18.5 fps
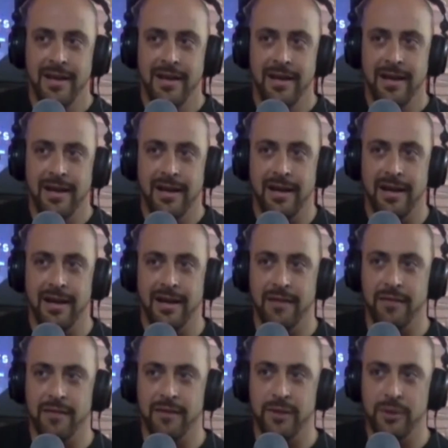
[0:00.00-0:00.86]
And if
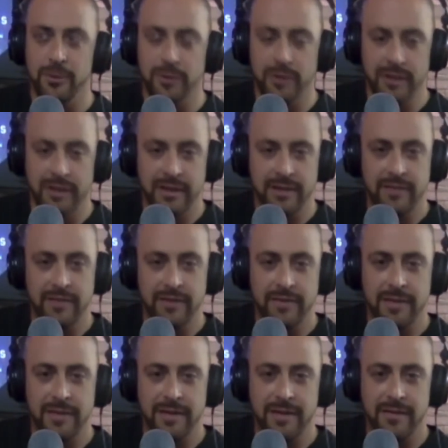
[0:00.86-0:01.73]
you can give them that
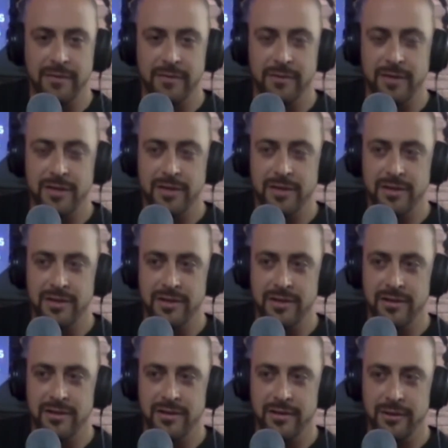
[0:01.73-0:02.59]
information,
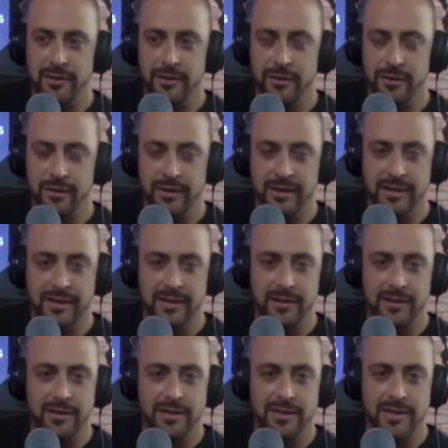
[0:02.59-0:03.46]
you're going to get their
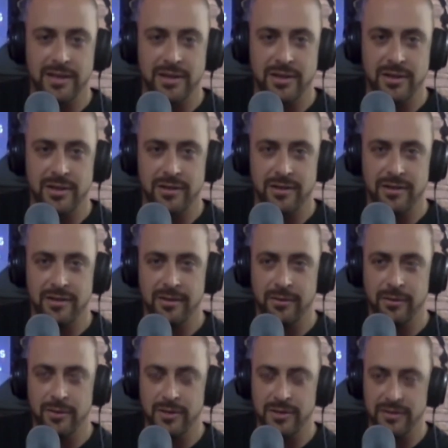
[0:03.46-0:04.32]
attention. And once
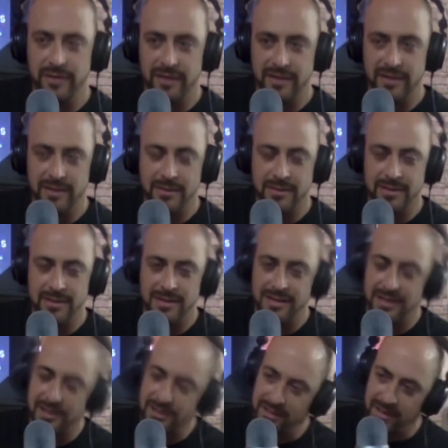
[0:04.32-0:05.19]
you've got somebody's
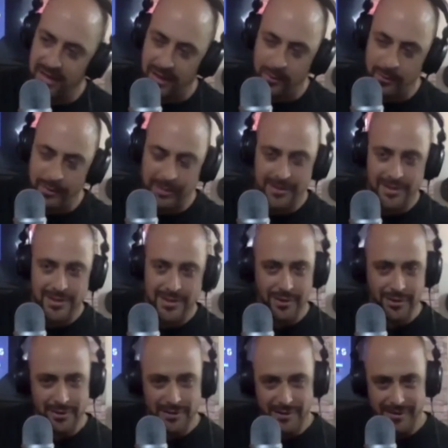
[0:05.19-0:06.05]
attention, now we can start
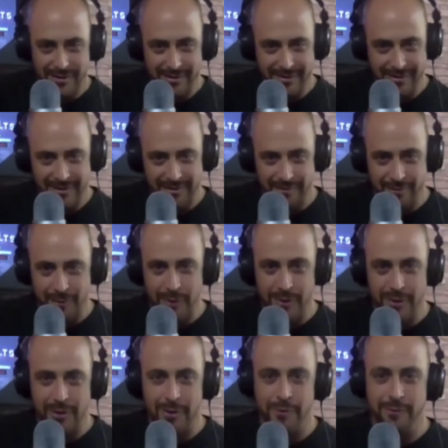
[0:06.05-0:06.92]
to convert it
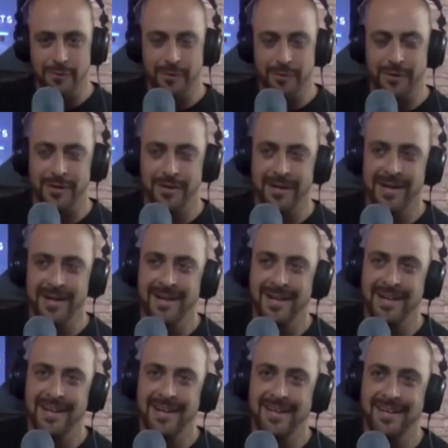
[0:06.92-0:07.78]
over
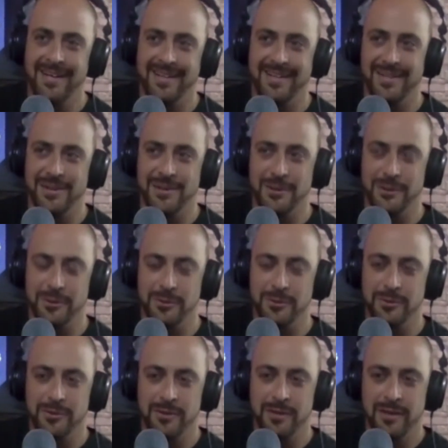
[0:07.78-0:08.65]
into
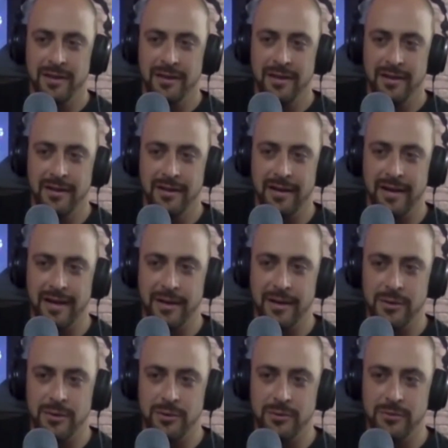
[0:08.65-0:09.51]
an
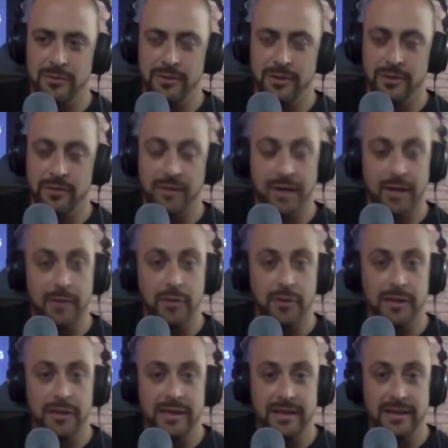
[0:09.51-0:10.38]
actual, viable lead
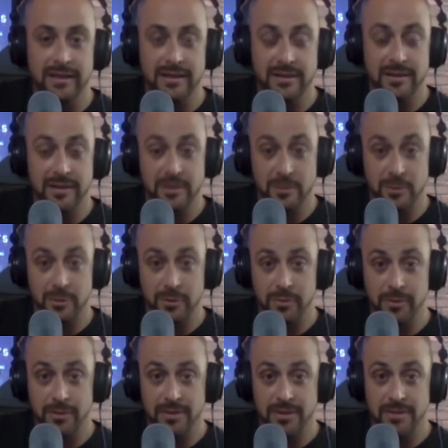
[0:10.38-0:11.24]
that's worth putting
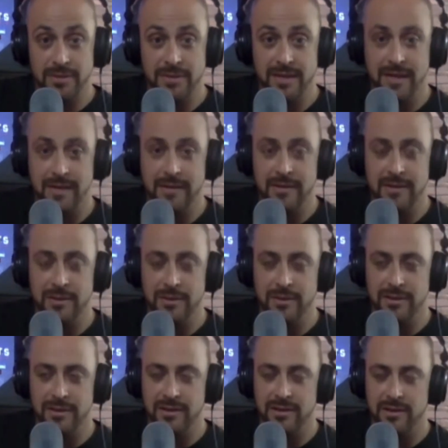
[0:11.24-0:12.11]
some time into it.
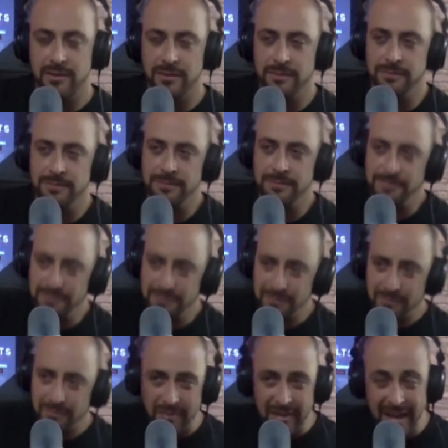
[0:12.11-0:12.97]
So
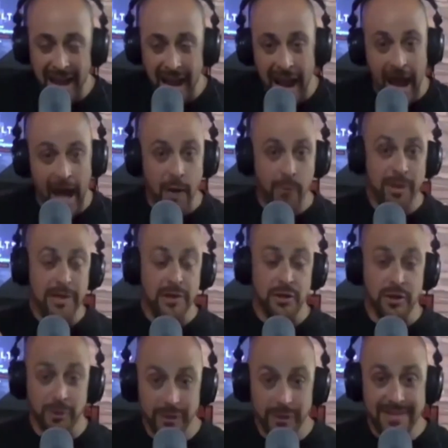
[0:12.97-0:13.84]
how do we do
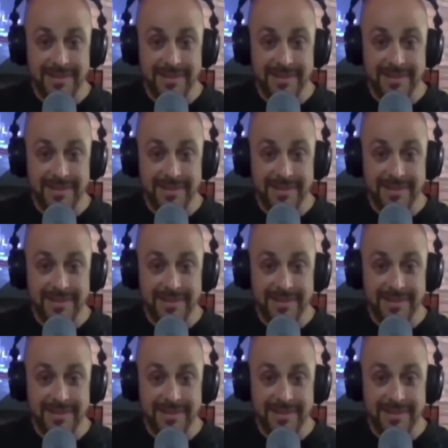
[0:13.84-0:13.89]
it?